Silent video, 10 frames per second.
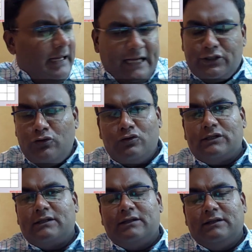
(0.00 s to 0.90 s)
As you know,
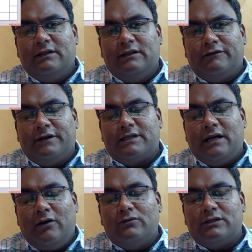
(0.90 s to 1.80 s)
the first
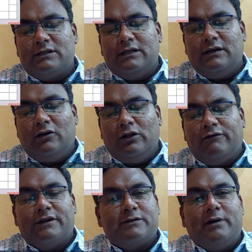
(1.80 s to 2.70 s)
house or the
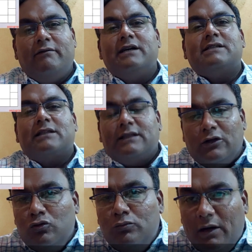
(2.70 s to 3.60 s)
first bhava is a
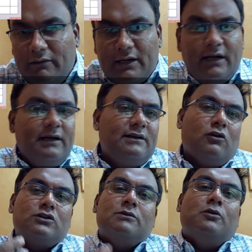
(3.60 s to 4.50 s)
Tanu bhava, right? It
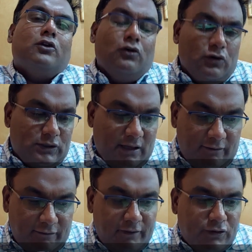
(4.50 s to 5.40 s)
talks about
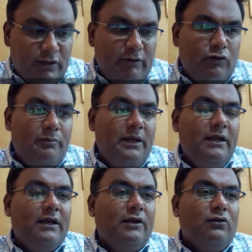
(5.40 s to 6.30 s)
yourself. So there would be